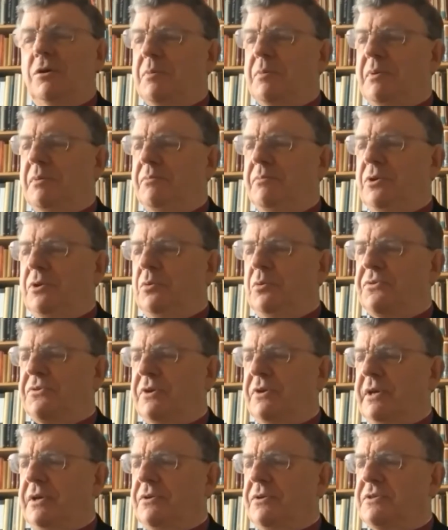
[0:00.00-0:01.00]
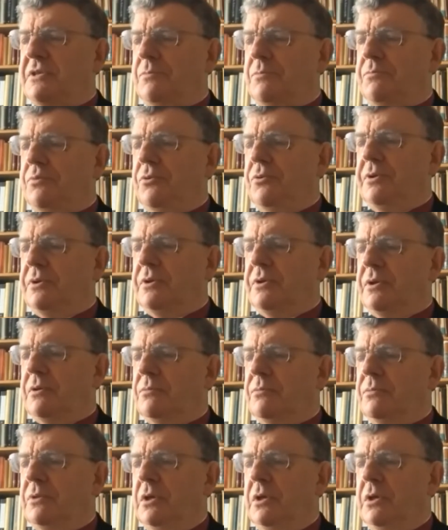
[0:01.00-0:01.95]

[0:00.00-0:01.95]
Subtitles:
remember, you were saying at some point that